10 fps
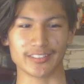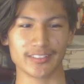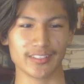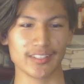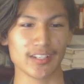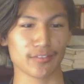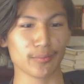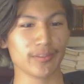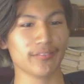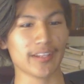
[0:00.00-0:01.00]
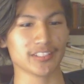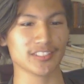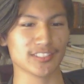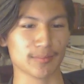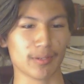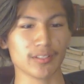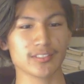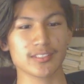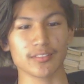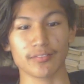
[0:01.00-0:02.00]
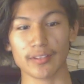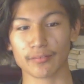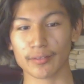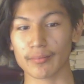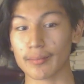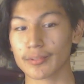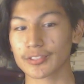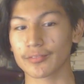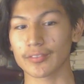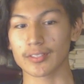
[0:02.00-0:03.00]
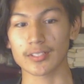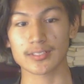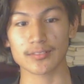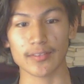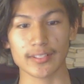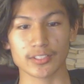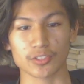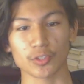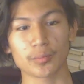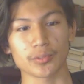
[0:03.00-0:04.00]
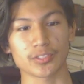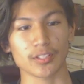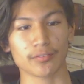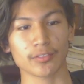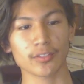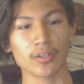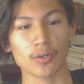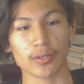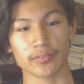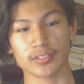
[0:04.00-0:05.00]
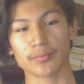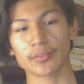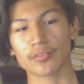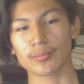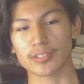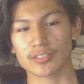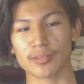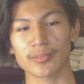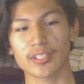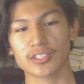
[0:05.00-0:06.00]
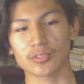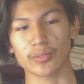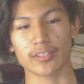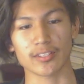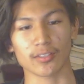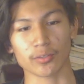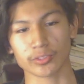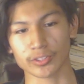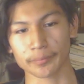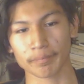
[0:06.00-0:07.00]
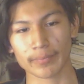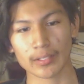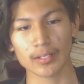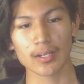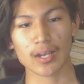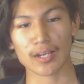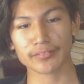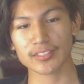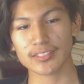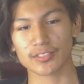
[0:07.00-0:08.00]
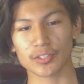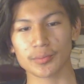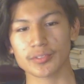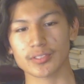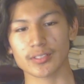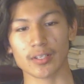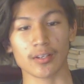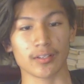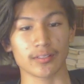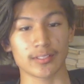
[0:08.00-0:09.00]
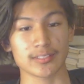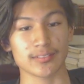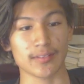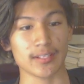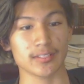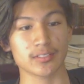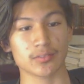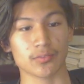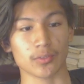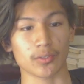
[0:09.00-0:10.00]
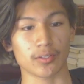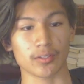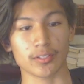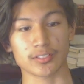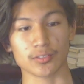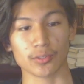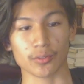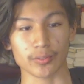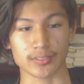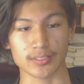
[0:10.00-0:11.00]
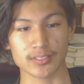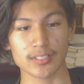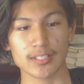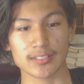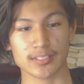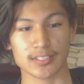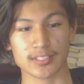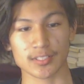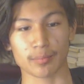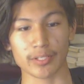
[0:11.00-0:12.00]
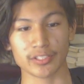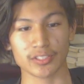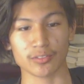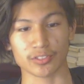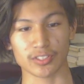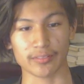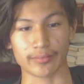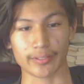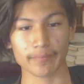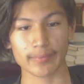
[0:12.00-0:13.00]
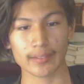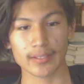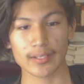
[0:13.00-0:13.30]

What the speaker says: action? Affirmative action is the policy of favoring members of a disadvantaged group who suffer or have suffered from discrimination within a culture. Often these groups are disadvantaged for historical reasons, such as oppression or slavery.